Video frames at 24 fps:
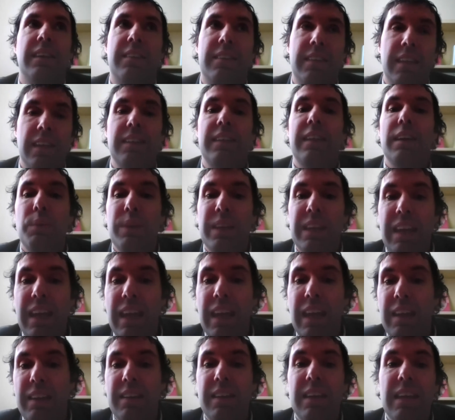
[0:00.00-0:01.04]
extent that we
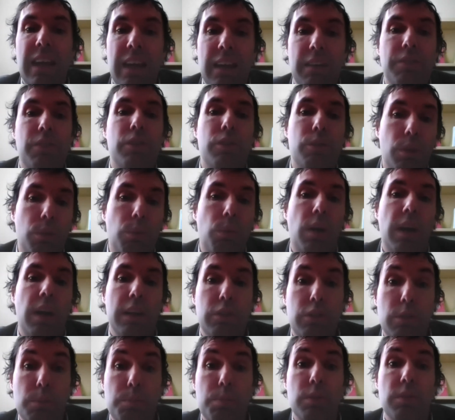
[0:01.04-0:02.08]
can the effort
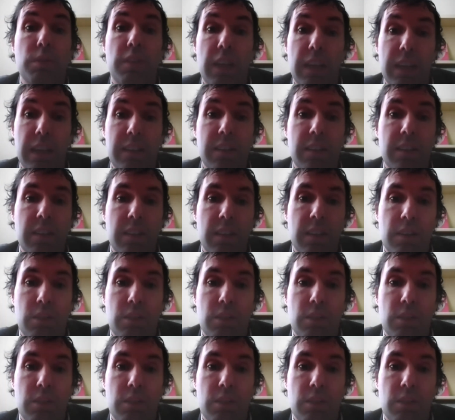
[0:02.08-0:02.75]
required to provide